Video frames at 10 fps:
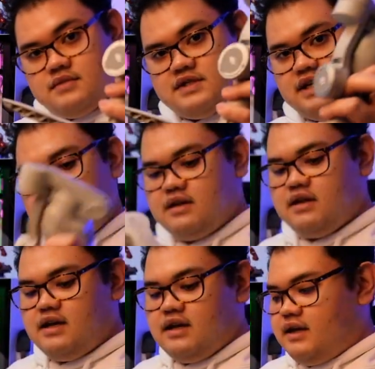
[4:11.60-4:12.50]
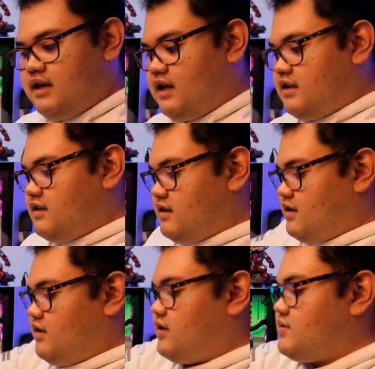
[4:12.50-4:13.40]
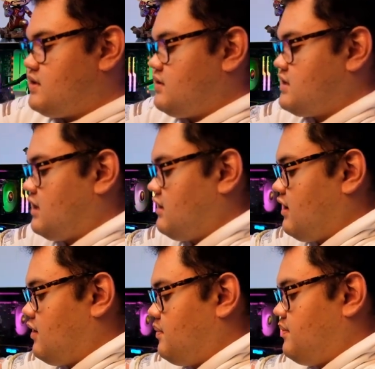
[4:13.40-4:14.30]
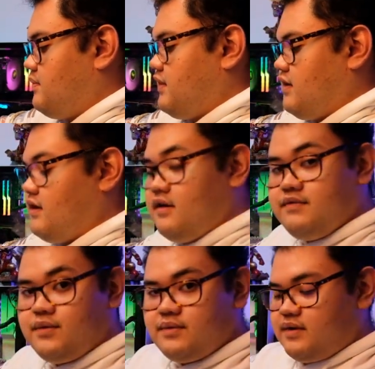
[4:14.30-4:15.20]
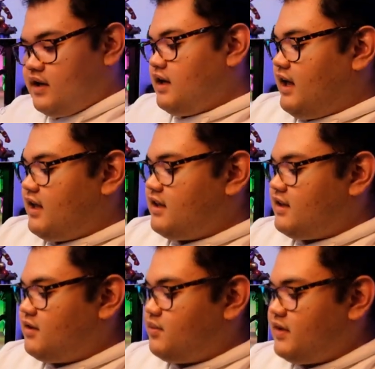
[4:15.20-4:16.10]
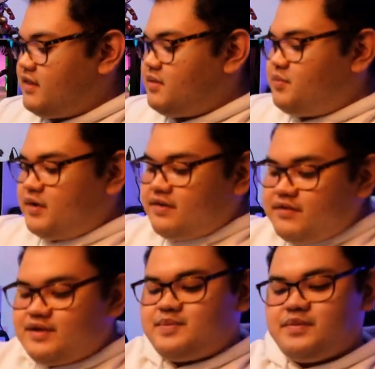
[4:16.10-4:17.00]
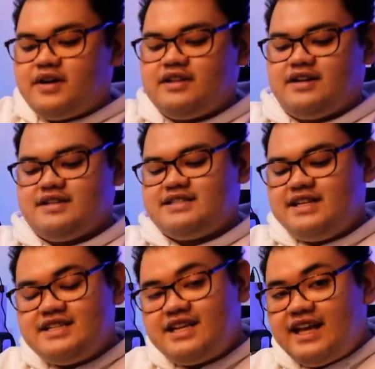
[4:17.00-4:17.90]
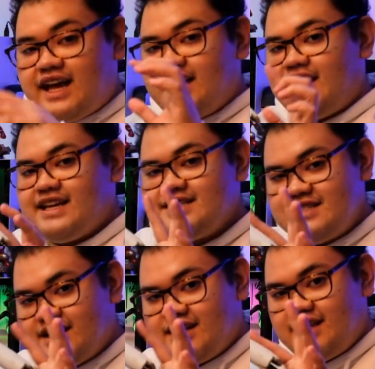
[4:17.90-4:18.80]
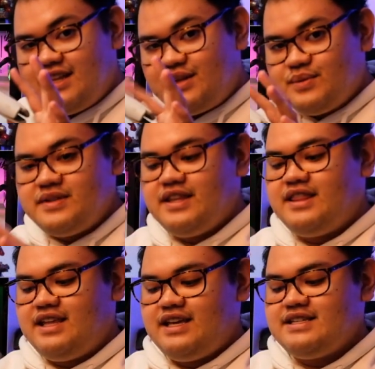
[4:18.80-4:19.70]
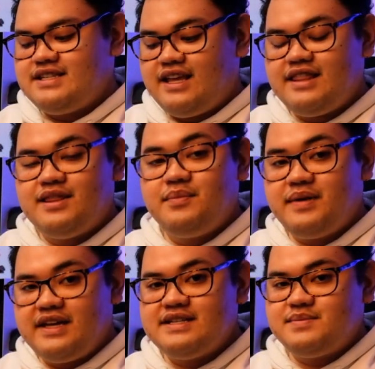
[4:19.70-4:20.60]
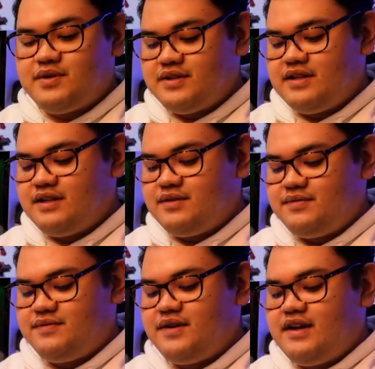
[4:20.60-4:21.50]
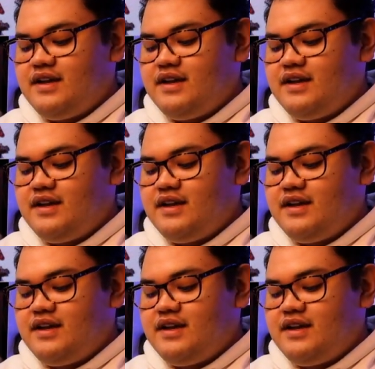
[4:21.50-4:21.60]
see? And you can use it to set up your phone. And with previous products, DJI has not included these in the base model of